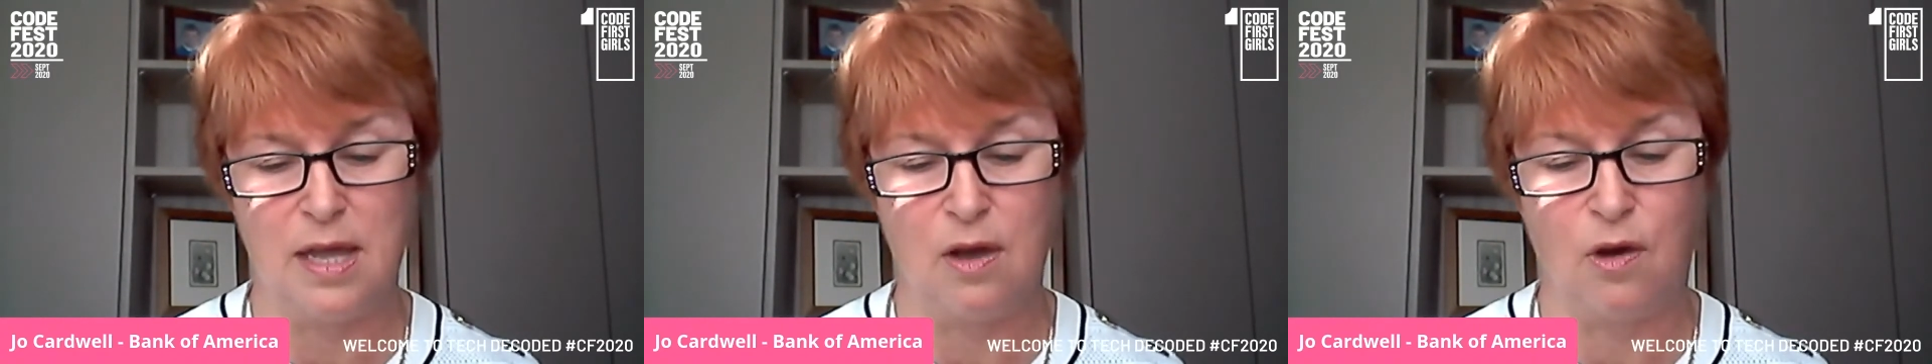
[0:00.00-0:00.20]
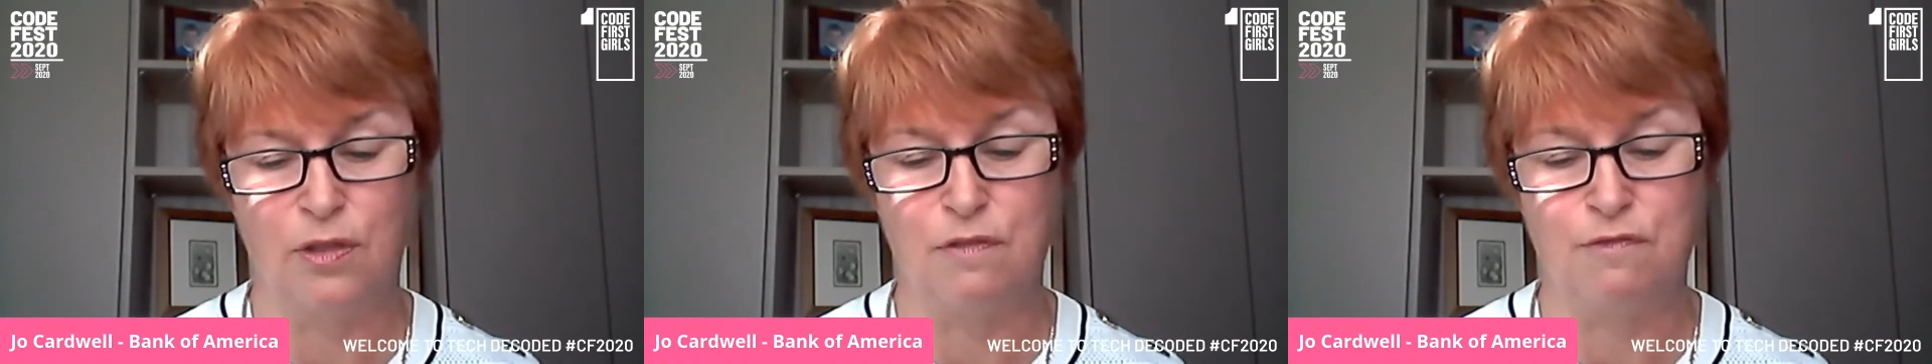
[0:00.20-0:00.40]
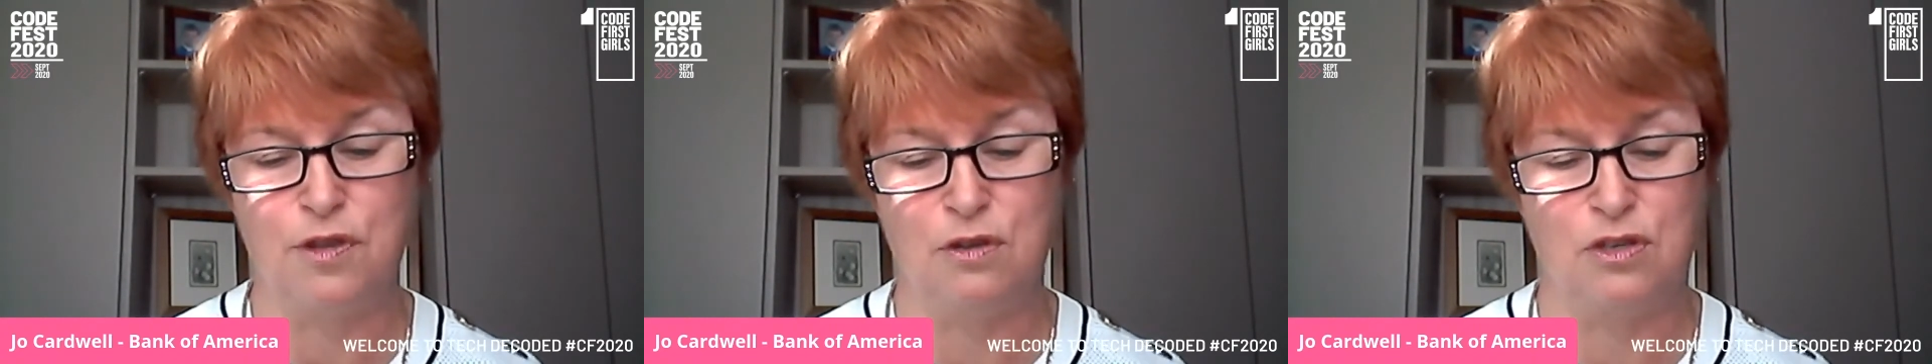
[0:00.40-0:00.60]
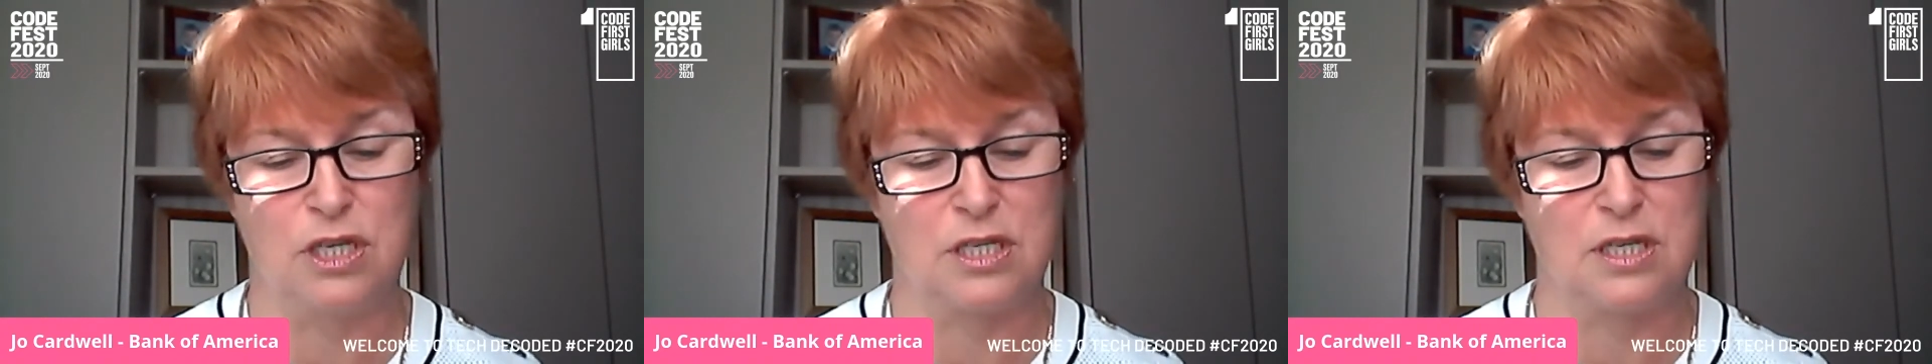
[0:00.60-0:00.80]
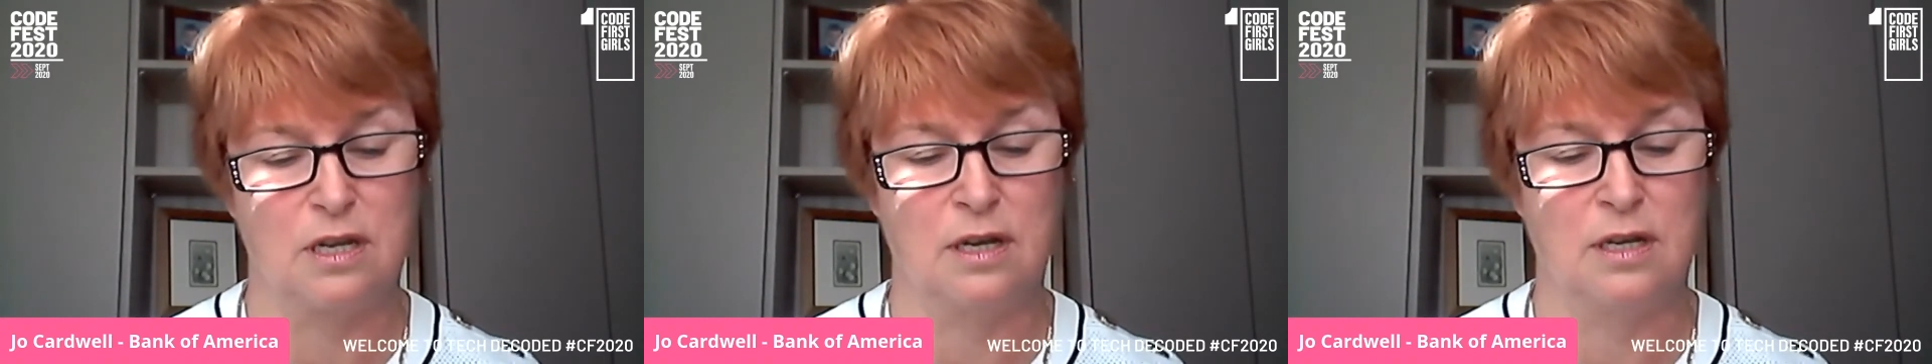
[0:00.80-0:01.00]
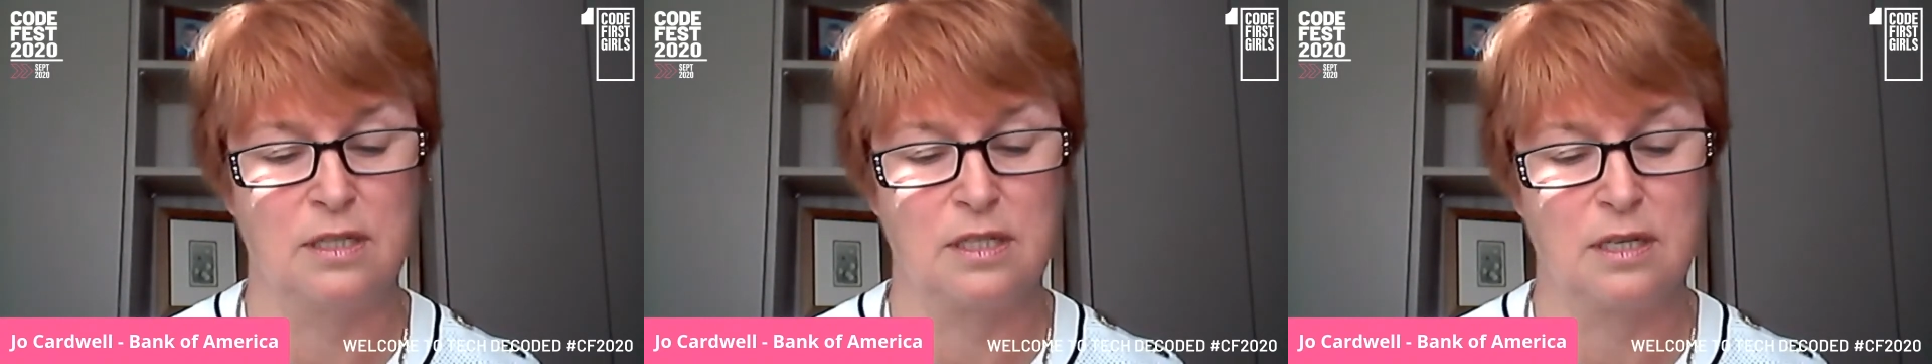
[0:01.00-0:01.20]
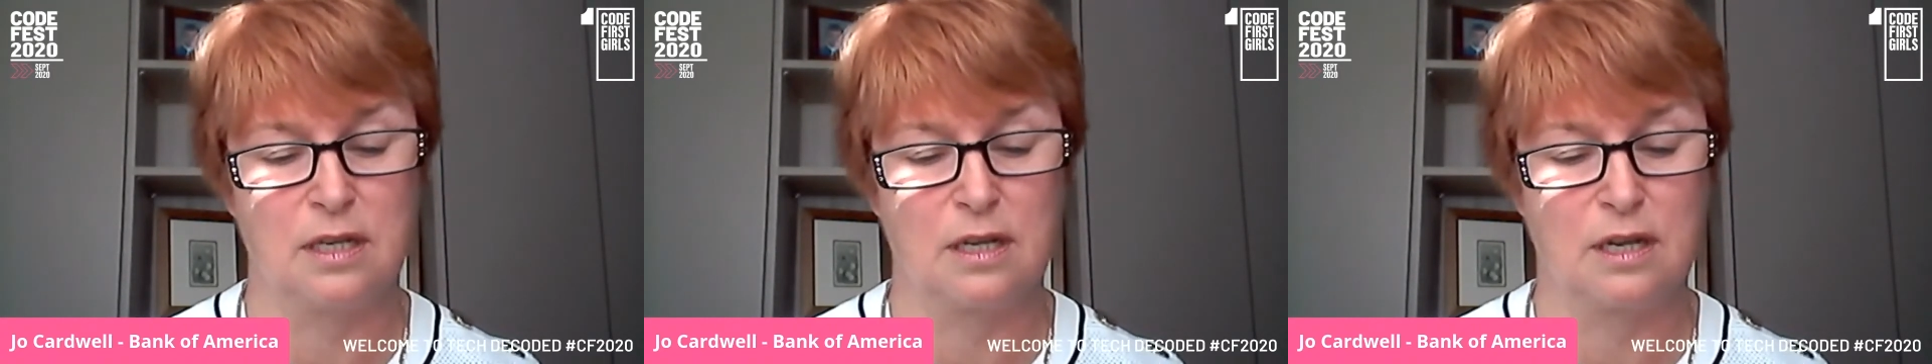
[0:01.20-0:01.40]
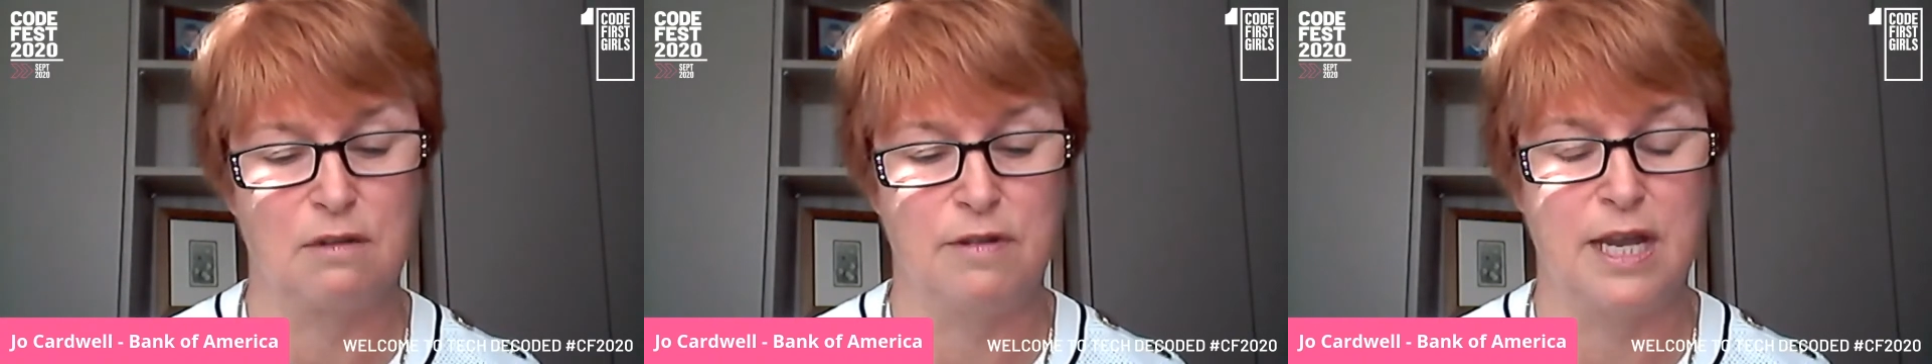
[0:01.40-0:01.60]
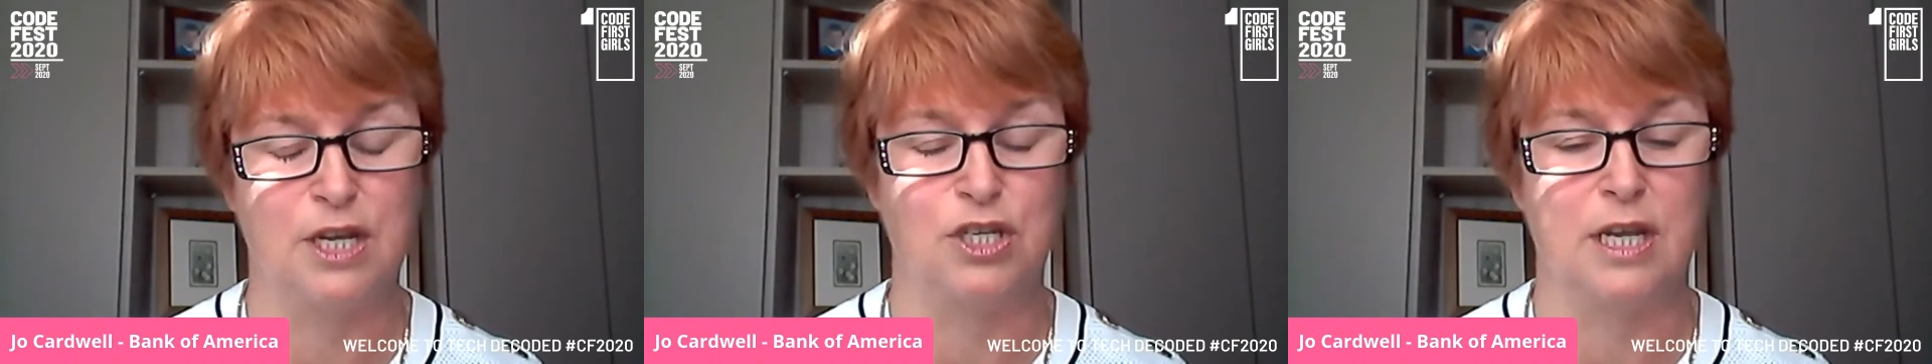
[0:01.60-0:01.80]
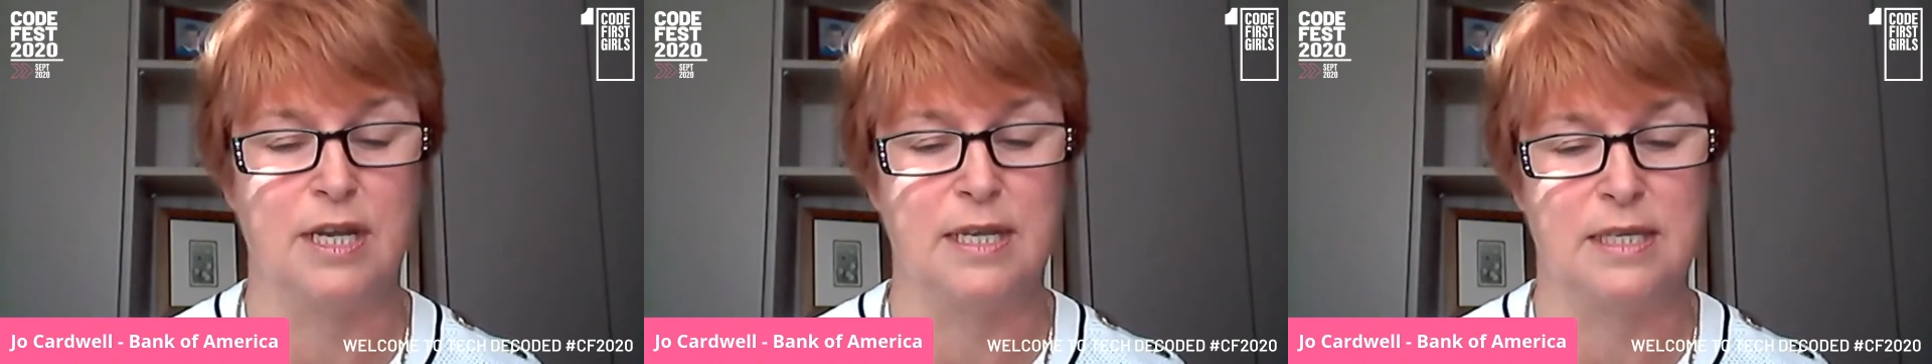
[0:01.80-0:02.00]
on the Future Stars career
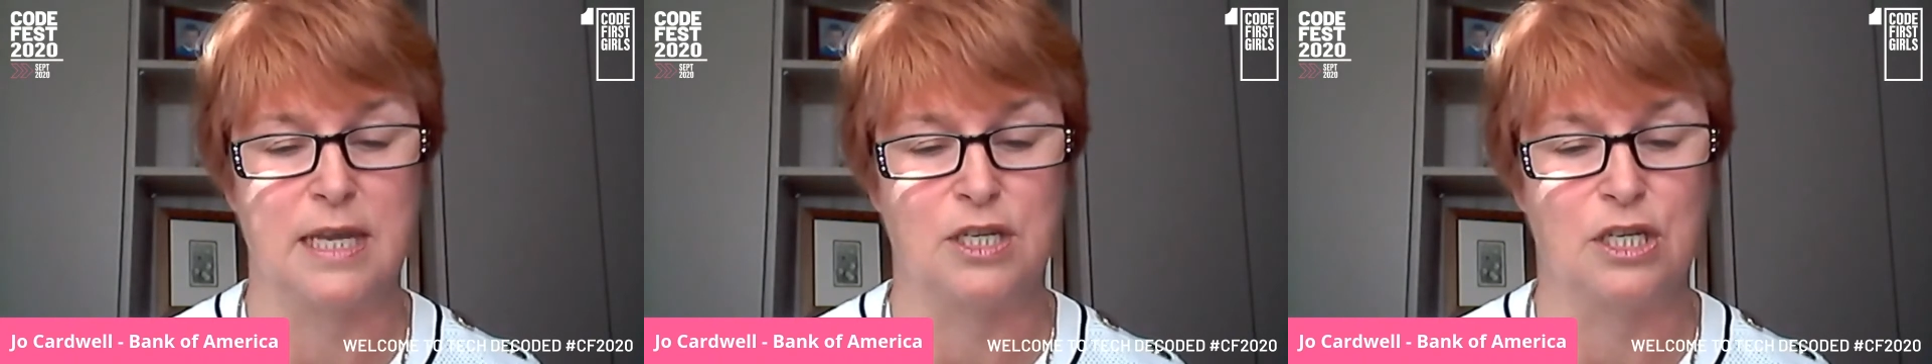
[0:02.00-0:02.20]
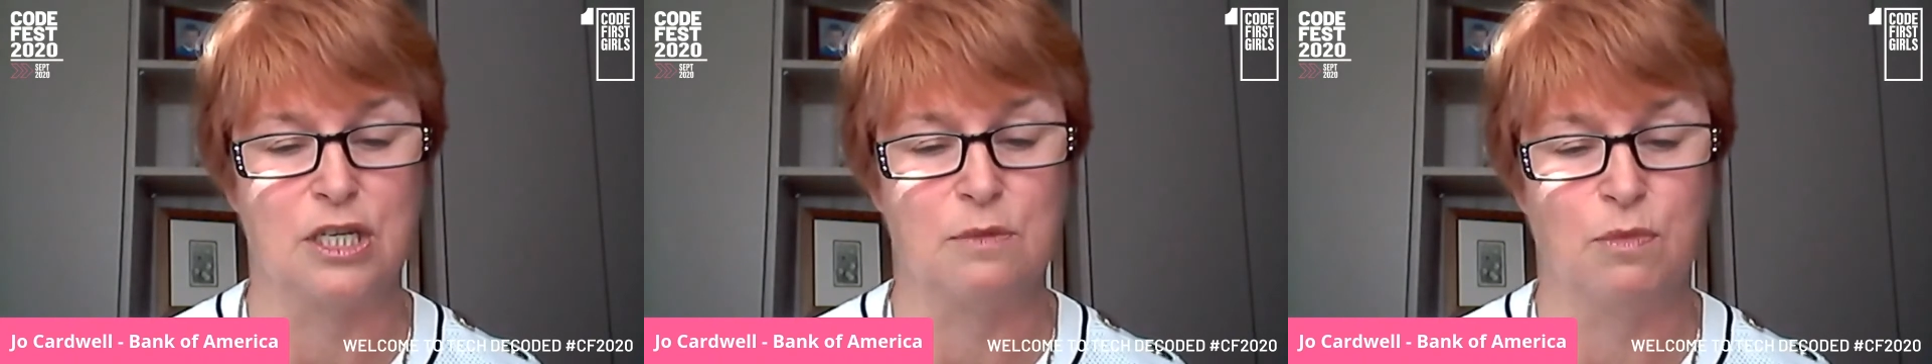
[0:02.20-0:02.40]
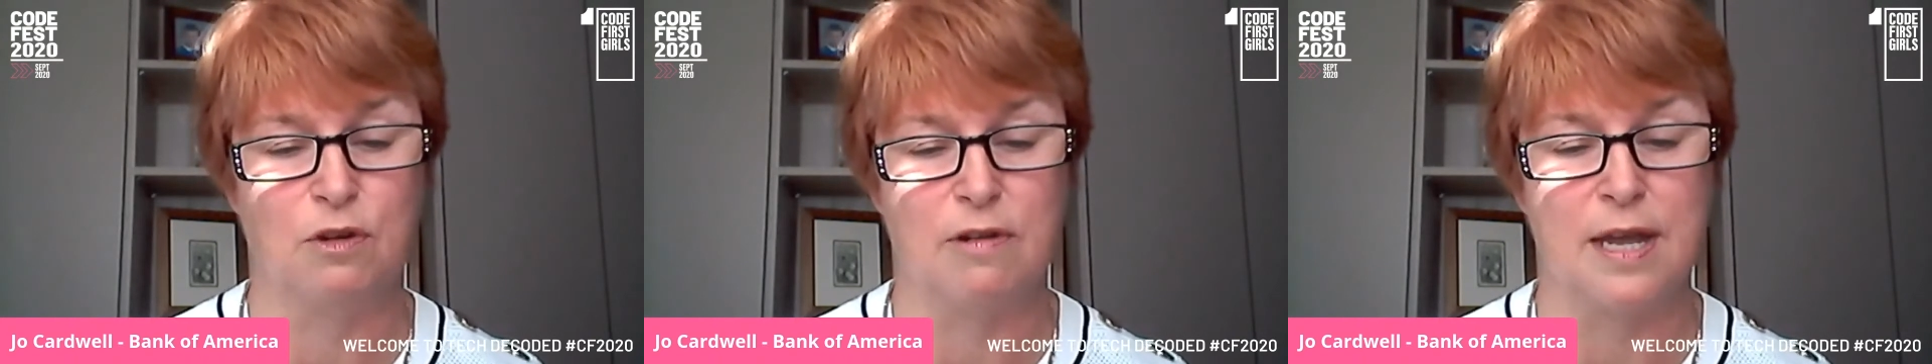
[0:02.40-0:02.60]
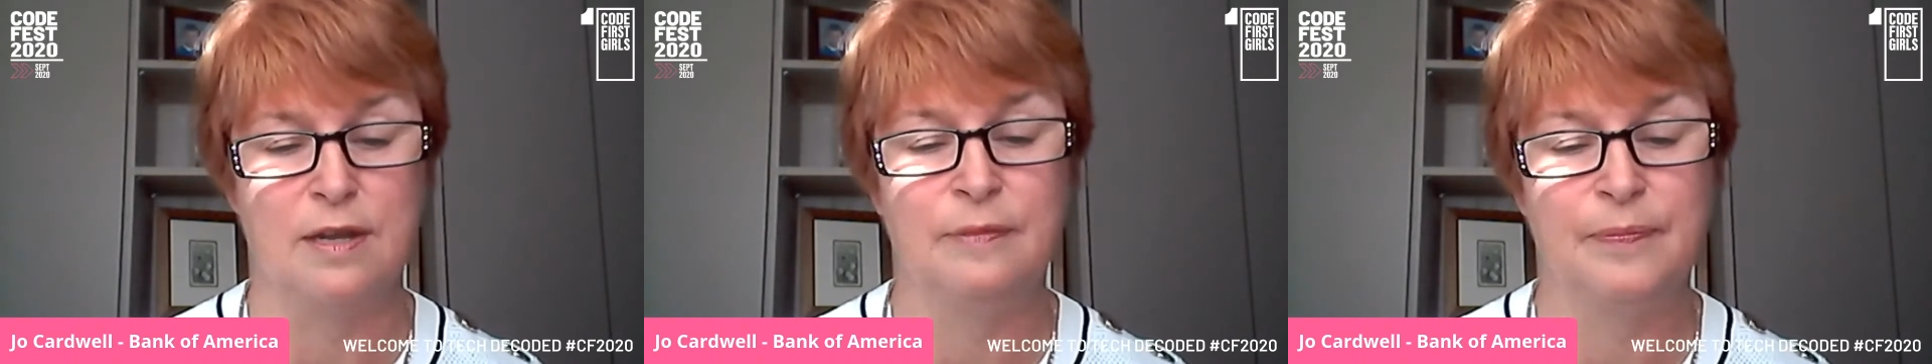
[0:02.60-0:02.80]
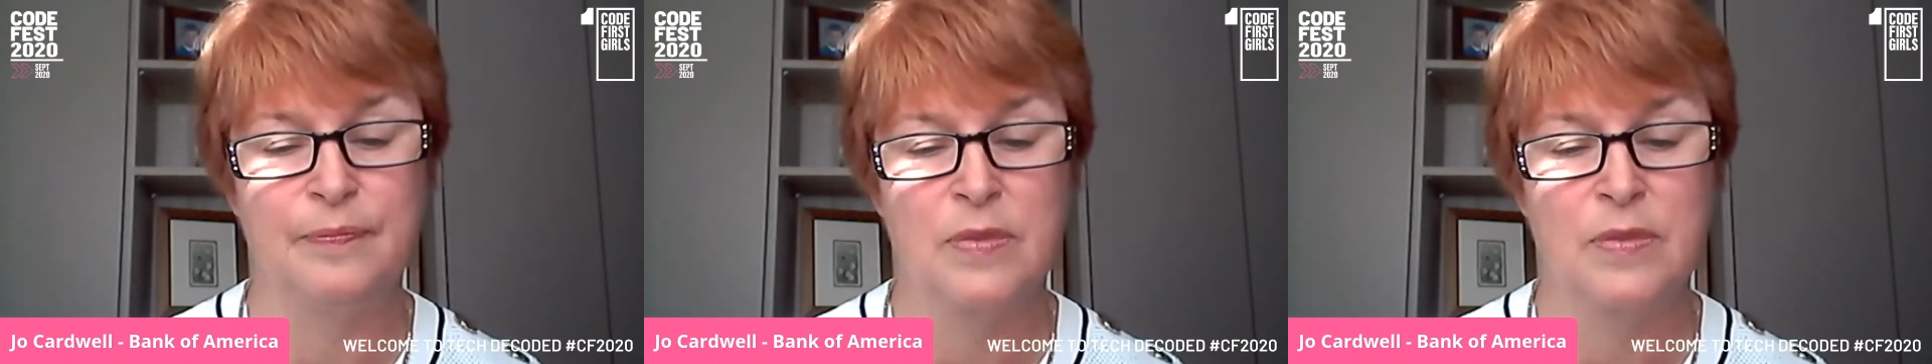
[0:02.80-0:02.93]
journey session tomorrow,